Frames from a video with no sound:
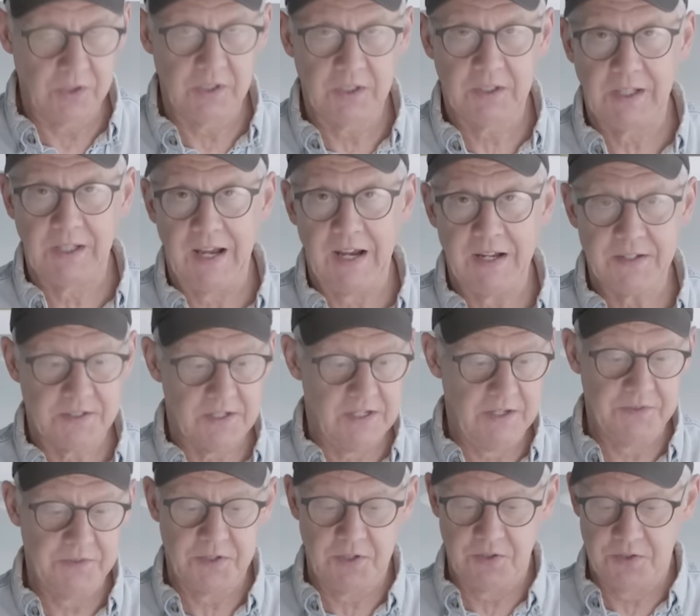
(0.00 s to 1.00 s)
the glass
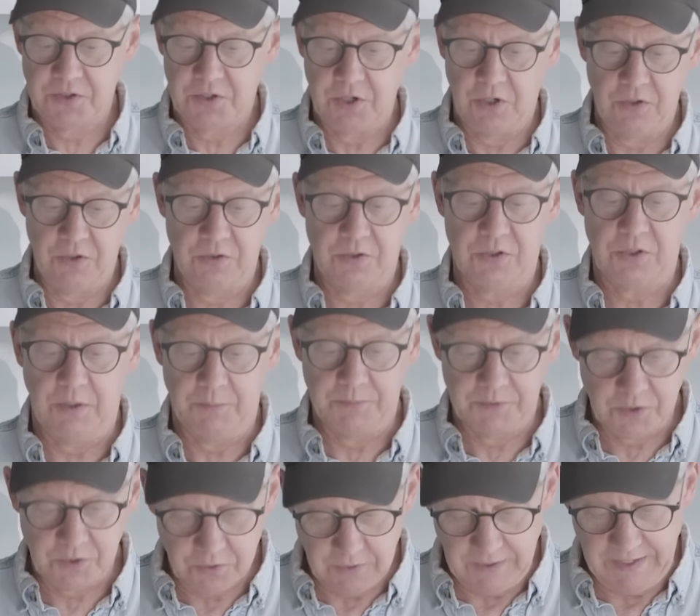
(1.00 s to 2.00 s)
gives the stone some
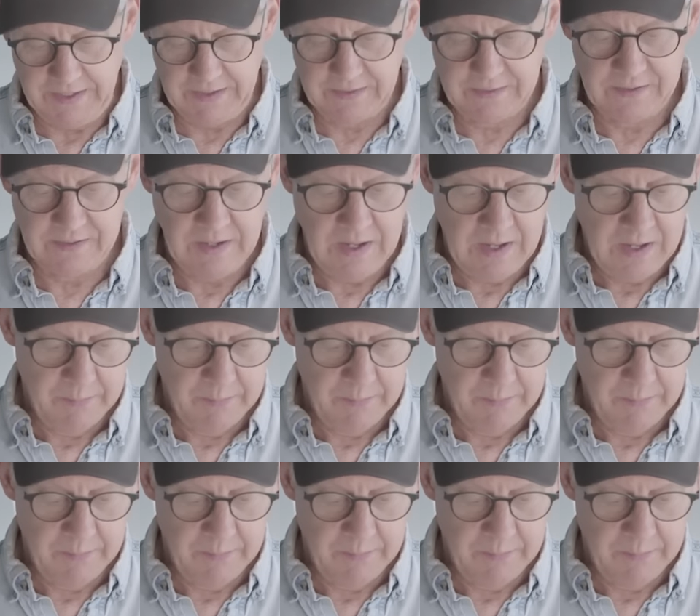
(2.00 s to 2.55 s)
strength,